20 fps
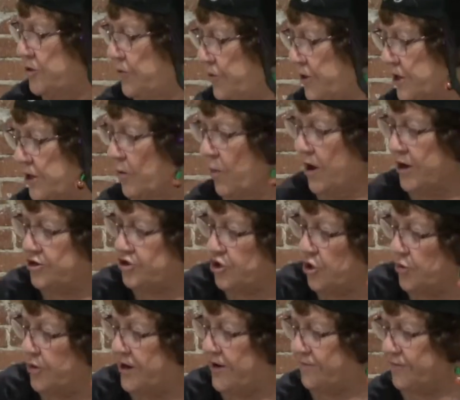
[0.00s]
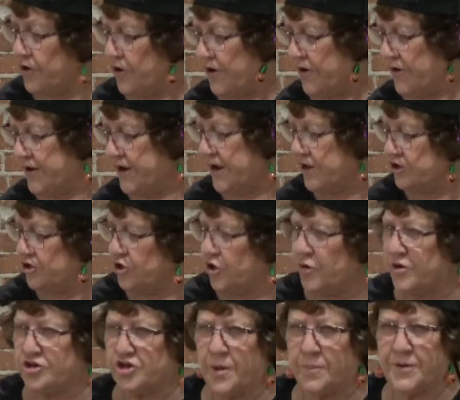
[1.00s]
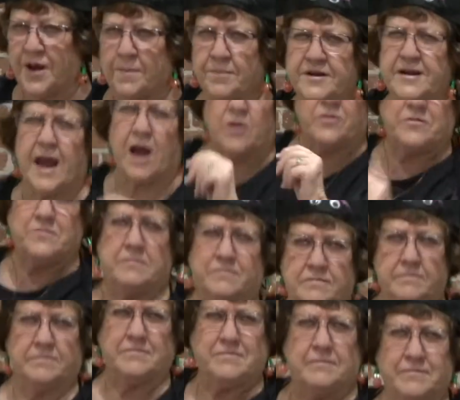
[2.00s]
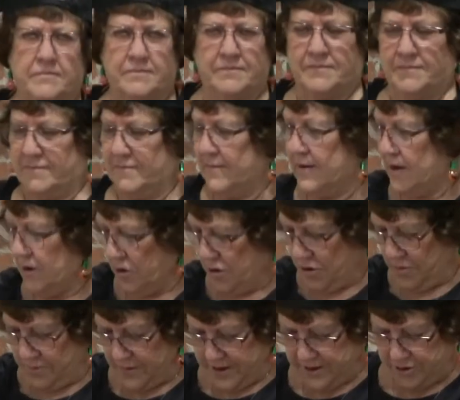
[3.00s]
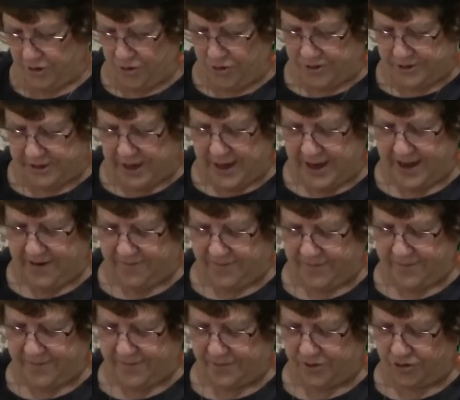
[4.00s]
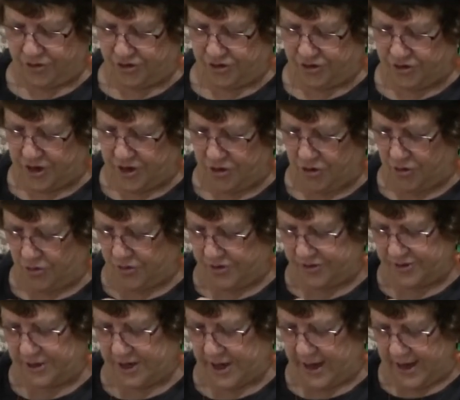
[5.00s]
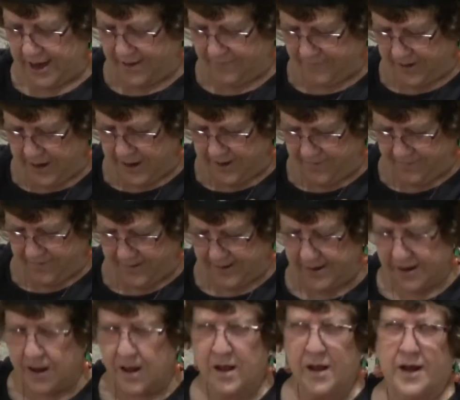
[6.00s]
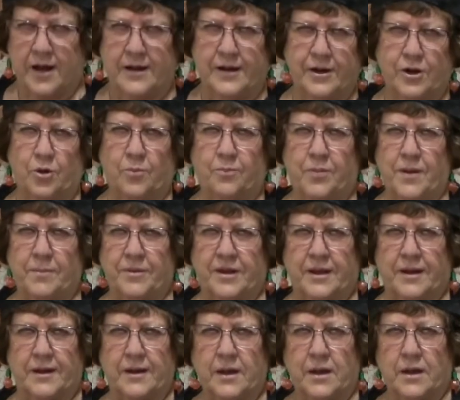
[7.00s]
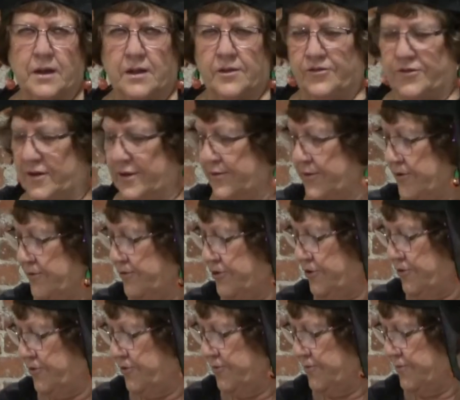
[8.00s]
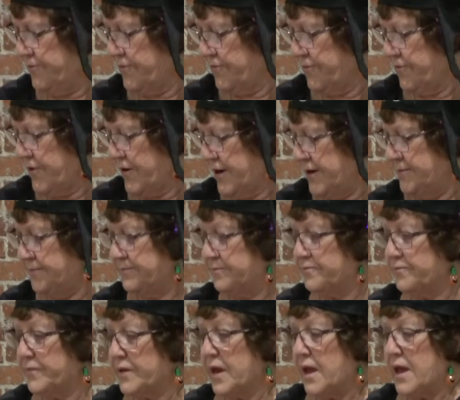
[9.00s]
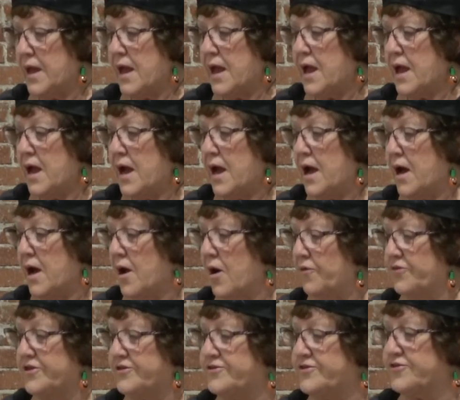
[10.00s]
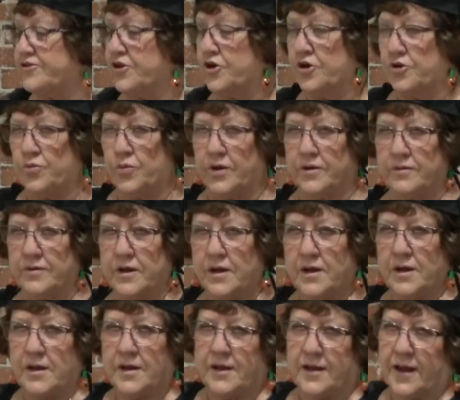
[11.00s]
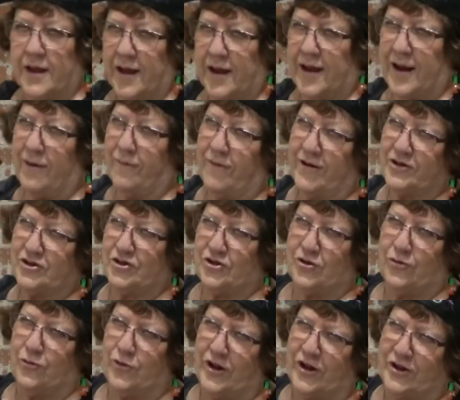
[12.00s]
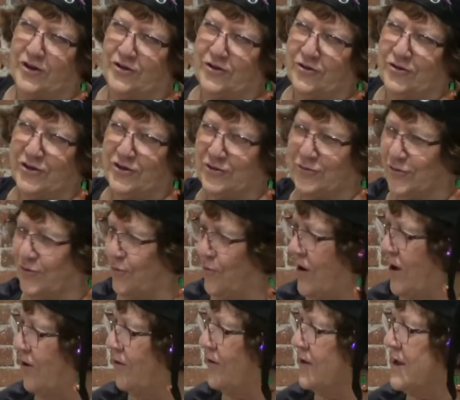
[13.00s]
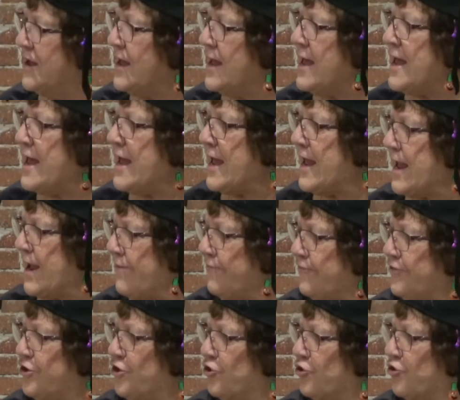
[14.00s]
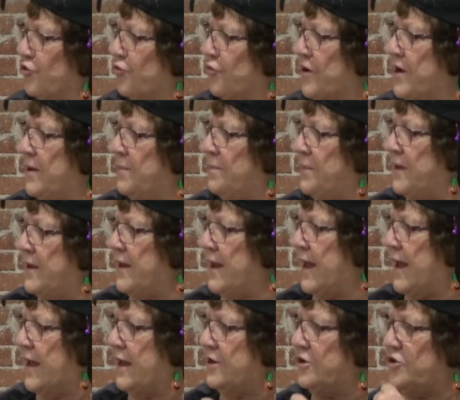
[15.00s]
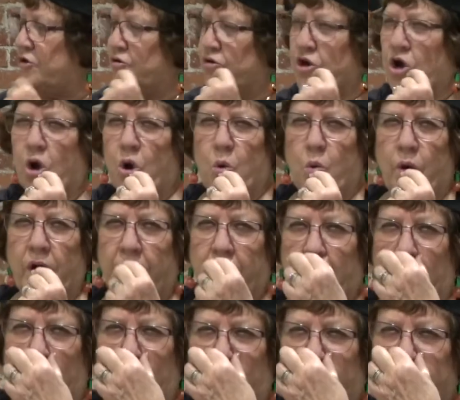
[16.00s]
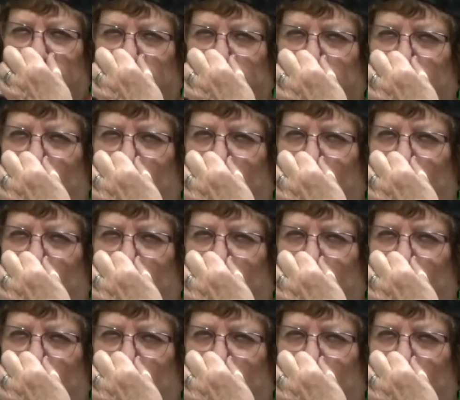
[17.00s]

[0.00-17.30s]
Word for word: you really want to show it, if you're hairy and you know it, jump up and down. Oh, and of course I have, of course you have noticed that I have to have a, a little pumpkin thing there too, all right? Oh, this is a good one. And I want you to really do this one well. If you're creepy and you know it, honk your